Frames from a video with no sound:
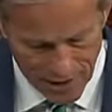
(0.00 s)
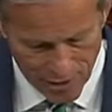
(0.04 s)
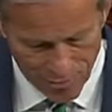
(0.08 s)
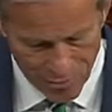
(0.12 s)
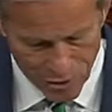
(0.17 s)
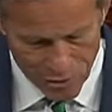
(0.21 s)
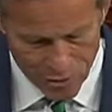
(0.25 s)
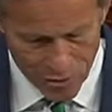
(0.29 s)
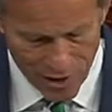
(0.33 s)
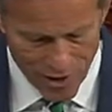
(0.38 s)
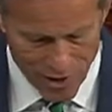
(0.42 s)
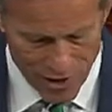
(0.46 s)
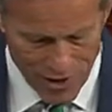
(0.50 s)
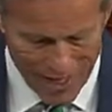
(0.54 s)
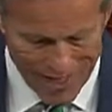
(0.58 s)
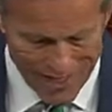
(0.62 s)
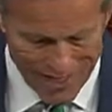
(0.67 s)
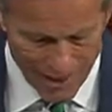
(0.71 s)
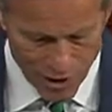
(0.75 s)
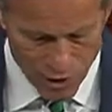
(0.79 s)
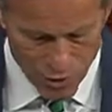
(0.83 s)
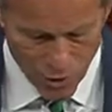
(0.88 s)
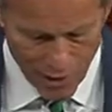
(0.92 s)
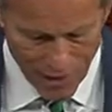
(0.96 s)
Mister President, I
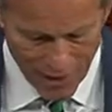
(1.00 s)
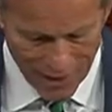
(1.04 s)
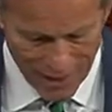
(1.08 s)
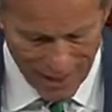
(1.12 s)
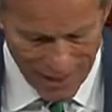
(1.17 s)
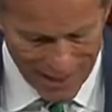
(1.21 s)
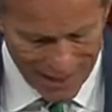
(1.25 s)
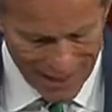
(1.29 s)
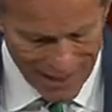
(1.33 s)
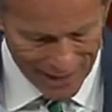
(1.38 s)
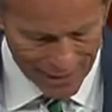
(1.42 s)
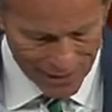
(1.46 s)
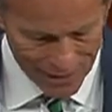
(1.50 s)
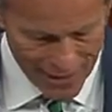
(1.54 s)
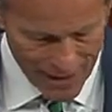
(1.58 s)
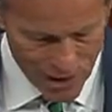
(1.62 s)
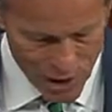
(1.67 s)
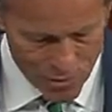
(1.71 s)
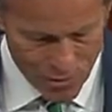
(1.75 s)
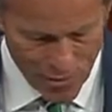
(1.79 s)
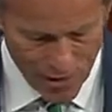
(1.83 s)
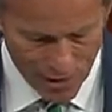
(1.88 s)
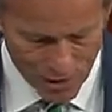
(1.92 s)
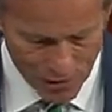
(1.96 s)
guess we can at
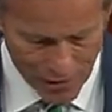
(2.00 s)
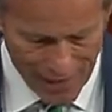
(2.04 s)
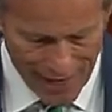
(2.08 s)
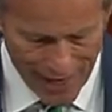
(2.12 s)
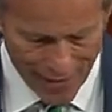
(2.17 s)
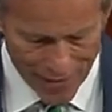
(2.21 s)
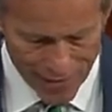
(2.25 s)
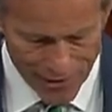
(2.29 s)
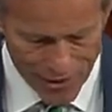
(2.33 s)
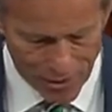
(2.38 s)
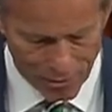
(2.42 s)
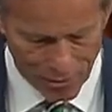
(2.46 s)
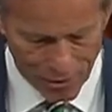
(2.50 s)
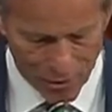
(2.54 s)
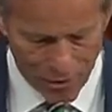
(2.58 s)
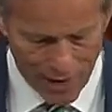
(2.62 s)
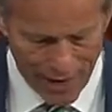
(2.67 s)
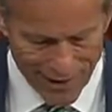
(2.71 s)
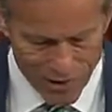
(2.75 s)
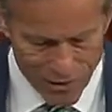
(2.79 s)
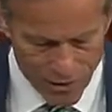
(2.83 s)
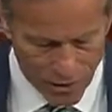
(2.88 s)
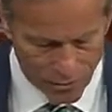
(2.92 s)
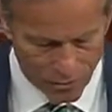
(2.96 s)
least be glad that
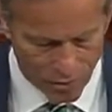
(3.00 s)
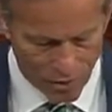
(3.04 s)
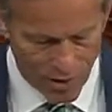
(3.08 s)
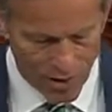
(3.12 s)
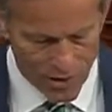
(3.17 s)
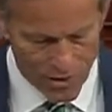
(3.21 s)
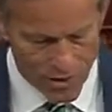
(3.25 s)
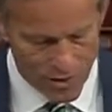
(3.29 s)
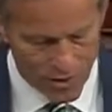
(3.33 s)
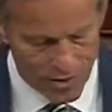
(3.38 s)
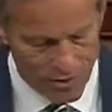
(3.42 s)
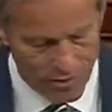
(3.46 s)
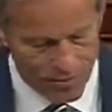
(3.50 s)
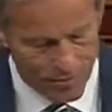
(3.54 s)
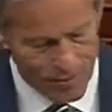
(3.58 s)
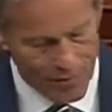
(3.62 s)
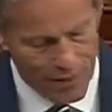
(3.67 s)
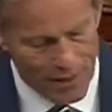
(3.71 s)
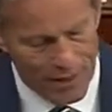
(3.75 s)
Democrats and the President